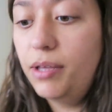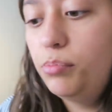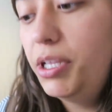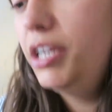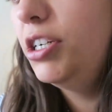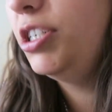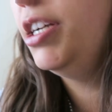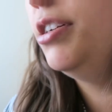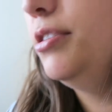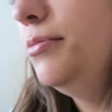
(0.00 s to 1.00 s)
my planner
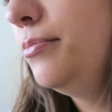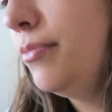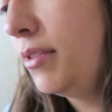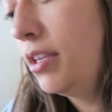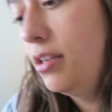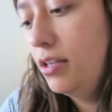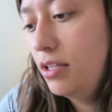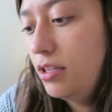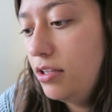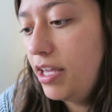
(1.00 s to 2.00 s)
channel,
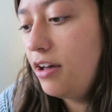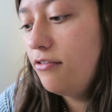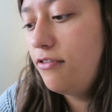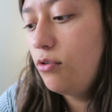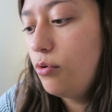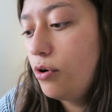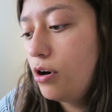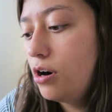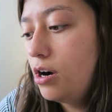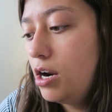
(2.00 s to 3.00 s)
look out
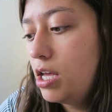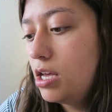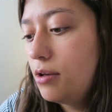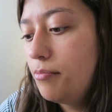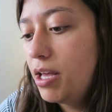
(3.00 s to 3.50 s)
for uh,